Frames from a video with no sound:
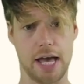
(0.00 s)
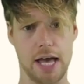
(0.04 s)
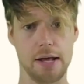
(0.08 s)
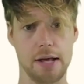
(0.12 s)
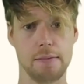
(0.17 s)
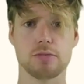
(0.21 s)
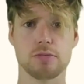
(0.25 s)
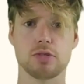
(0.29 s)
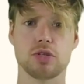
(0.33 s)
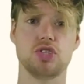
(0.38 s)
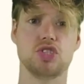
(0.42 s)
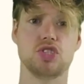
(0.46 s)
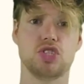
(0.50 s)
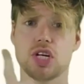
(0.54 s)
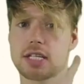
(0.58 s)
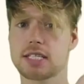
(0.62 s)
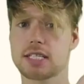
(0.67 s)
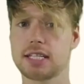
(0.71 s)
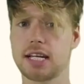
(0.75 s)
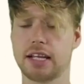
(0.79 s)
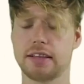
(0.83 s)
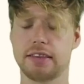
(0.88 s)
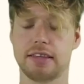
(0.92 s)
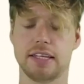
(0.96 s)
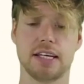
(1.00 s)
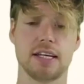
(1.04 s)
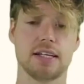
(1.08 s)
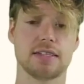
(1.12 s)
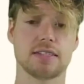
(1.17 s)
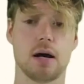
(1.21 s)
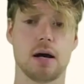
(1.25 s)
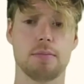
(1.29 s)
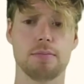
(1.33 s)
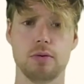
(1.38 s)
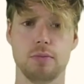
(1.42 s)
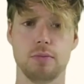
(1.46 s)
So just like the example
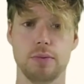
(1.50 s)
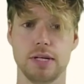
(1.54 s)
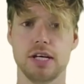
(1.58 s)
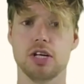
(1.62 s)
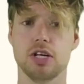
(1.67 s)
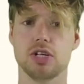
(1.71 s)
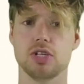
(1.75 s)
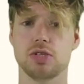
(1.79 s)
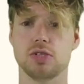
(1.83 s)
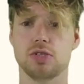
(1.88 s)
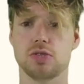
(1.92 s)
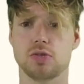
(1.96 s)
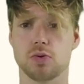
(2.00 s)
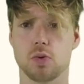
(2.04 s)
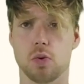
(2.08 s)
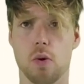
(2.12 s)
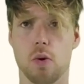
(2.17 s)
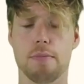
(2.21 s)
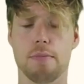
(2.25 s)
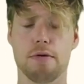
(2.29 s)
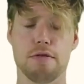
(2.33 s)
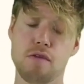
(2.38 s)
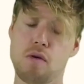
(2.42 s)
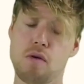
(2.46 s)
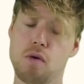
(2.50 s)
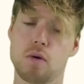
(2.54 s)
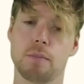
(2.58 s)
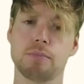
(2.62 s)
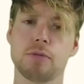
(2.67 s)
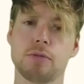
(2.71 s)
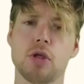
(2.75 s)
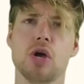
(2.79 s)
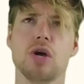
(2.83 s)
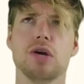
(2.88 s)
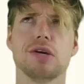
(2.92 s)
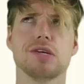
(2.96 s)
we saw before.
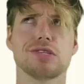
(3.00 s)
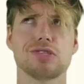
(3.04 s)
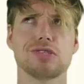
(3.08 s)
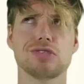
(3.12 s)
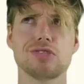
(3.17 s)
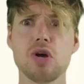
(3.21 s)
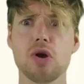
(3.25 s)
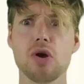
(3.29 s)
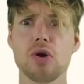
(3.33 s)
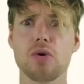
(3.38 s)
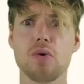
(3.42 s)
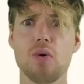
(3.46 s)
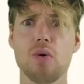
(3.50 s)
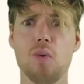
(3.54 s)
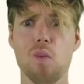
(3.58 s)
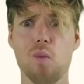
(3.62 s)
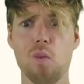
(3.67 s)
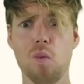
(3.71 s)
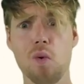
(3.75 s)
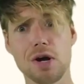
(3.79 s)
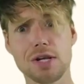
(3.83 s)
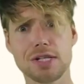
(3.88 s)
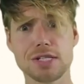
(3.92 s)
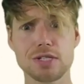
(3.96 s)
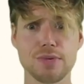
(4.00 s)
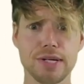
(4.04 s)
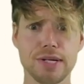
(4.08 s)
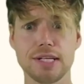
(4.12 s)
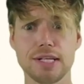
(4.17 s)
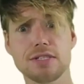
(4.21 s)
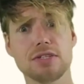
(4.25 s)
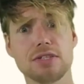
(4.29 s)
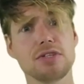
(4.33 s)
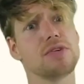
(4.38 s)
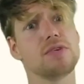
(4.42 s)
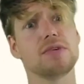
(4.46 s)
So what do we need to
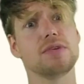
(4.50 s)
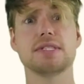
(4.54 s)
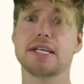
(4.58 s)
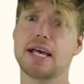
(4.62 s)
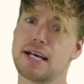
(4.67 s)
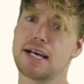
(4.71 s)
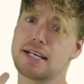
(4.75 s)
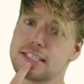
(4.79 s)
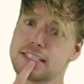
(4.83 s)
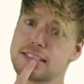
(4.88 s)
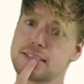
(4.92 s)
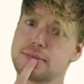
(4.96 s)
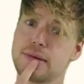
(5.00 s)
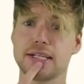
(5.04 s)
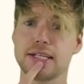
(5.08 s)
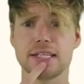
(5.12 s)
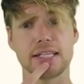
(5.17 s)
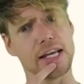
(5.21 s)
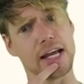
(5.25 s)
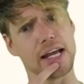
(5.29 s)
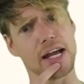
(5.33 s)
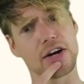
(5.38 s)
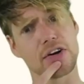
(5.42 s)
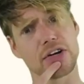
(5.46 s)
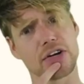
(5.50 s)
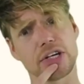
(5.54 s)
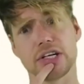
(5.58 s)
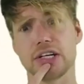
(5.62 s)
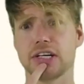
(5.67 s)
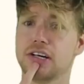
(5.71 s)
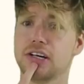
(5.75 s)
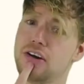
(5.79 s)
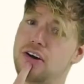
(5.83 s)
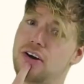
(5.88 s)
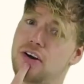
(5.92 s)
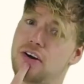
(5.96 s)
do to estimate the area
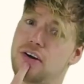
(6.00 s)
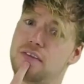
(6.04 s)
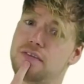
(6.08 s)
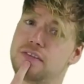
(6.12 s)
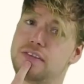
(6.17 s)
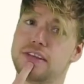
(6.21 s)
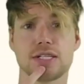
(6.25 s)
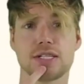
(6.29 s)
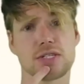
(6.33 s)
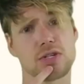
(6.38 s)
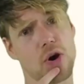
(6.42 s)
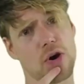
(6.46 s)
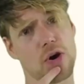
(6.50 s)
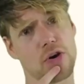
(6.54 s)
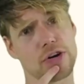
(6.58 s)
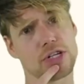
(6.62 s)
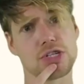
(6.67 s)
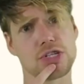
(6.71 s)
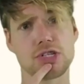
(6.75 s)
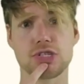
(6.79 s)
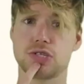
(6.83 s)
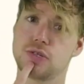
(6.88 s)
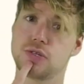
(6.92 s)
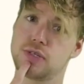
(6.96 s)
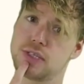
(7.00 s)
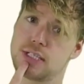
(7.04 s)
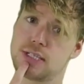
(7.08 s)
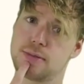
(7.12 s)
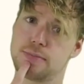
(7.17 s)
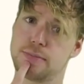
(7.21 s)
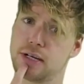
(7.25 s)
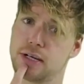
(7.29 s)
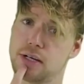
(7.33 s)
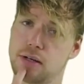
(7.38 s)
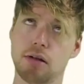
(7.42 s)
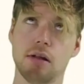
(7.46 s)
of this orange juice
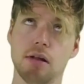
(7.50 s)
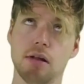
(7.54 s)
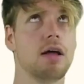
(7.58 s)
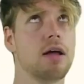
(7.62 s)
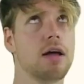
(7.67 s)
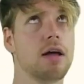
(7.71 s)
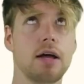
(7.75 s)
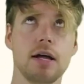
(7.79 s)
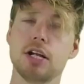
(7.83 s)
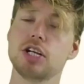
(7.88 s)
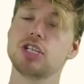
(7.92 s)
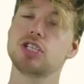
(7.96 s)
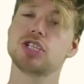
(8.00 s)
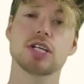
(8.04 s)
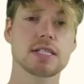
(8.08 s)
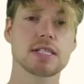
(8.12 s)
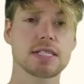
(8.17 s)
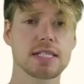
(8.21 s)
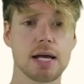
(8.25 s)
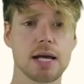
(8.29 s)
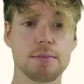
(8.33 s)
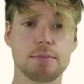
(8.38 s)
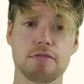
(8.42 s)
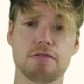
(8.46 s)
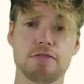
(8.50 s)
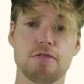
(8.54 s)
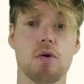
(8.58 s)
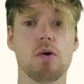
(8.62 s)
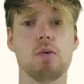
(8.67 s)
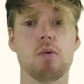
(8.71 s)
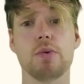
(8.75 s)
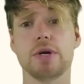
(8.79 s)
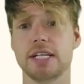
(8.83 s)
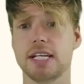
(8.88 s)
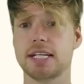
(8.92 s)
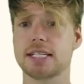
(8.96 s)
spill? Just like before, we
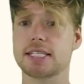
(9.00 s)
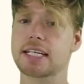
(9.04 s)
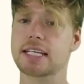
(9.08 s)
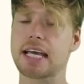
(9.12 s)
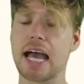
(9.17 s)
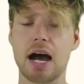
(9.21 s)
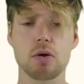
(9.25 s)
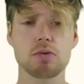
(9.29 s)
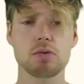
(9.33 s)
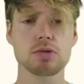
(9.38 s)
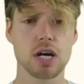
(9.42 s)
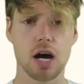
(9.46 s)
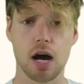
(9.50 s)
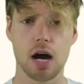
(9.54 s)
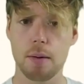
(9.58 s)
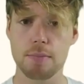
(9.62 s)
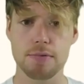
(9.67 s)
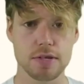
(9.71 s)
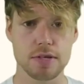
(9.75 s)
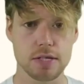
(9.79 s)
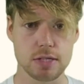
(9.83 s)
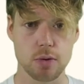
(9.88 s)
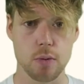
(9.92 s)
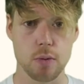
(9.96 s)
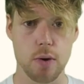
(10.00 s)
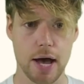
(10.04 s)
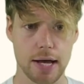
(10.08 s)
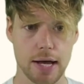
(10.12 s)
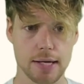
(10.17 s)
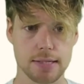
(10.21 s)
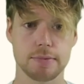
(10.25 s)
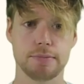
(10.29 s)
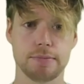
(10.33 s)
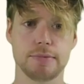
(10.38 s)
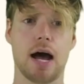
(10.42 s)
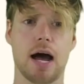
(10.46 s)
need to count up the squares.
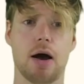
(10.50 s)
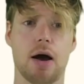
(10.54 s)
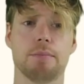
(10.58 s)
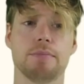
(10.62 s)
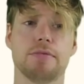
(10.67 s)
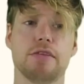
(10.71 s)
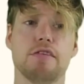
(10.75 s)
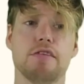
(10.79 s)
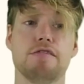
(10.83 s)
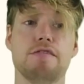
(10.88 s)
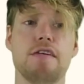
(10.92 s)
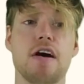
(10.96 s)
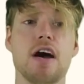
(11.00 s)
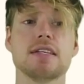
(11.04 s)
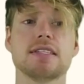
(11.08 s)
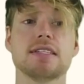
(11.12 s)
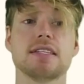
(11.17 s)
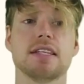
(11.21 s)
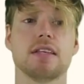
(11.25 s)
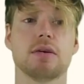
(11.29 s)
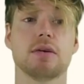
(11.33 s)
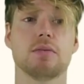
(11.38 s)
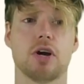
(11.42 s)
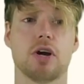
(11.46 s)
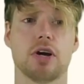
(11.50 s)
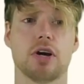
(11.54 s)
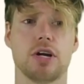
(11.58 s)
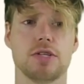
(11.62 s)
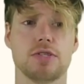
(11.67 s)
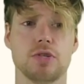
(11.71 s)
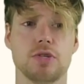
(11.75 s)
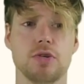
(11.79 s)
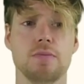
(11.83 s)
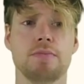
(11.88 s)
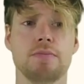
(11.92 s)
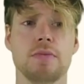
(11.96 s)
Now, the first thing that we're going to do
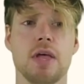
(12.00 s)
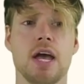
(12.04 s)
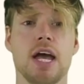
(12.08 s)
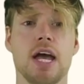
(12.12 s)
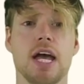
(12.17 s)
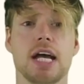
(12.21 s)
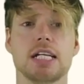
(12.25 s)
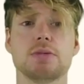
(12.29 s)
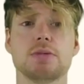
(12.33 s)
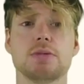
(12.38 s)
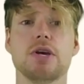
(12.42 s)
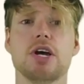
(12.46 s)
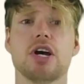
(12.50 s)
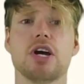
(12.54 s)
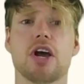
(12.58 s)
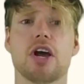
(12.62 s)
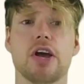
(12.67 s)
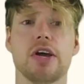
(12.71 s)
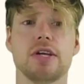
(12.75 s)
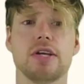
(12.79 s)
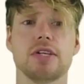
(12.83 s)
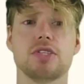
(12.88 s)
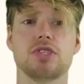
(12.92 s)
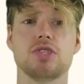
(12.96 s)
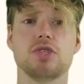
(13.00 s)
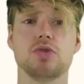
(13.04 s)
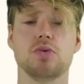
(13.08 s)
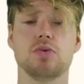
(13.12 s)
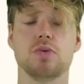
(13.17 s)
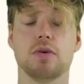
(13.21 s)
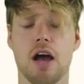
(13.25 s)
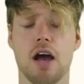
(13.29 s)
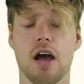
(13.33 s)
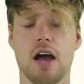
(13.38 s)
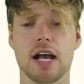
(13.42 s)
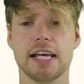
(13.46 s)
is we are going to
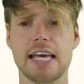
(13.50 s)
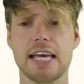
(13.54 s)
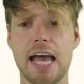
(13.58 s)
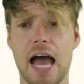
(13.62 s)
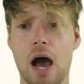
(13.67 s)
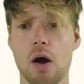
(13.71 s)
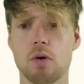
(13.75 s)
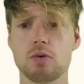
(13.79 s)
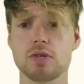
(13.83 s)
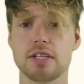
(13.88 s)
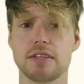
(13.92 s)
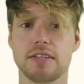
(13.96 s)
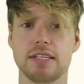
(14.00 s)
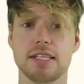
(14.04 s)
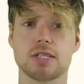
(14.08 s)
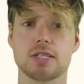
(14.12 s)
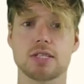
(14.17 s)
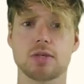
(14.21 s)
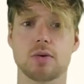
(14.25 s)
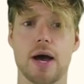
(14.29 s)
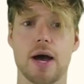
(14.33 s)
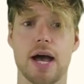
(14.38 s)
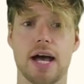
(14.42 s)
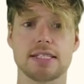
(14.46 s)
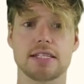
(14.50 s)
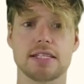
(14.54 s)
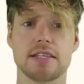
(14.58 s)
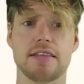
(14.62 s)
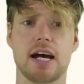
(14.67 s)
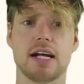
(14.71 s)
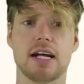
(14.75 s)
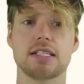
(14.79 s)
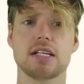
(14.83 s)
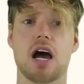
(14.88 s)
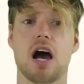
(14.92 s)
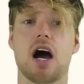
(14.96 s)
count these squares that
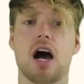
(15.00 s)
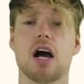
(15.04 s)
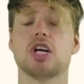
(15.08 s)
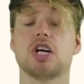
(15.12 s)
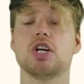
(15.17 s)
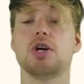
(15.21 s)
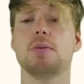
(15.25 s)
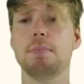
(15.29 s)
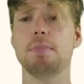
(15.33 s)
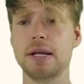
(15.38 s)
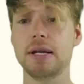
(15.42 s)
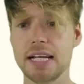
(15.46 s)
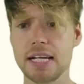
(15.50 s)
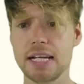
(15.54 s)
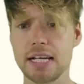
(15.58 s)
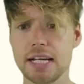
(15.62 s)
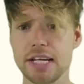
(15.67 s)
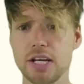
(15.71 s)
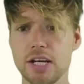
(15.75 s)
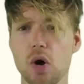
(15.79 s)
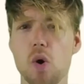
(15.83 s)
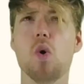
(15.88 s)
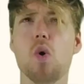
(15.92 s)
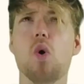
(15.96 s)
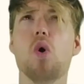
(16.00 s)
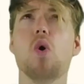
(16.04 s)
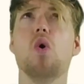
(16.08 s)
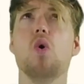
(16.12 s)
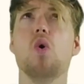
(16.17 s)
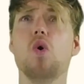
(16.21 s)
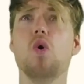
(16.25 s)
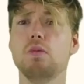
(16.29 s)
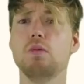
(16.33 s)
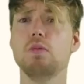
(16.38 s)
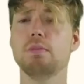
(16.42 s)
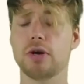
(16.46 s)
are completely or
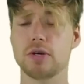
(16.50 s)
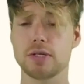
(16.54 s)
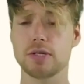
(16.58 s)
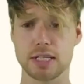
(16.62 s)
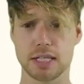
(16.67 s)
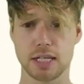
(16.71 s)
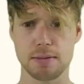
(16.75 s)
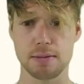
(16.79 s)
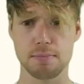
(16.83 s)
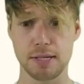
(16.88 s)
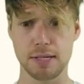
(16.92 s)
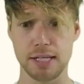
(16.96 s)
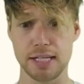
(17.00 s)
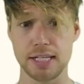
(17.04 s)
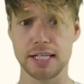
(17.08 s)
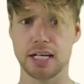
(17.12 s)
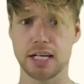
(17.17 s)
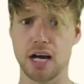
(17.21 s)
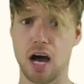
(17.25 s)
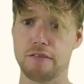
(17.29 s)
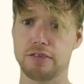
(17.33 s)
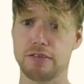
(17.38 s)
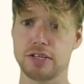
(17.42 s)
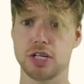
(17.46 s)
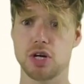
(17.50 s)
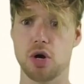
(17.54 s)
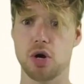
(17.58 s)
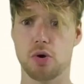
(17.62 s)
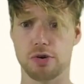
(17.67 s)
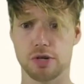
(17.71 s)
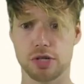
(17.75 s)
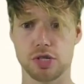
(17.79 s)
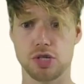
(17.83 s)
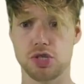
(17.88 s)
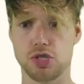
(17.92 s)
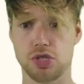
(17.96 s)
almost completely covered in orange
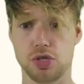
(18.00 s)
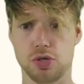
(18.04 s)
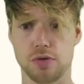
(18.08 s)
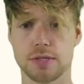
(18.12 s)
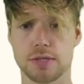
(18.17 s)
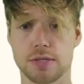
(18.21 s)
juice.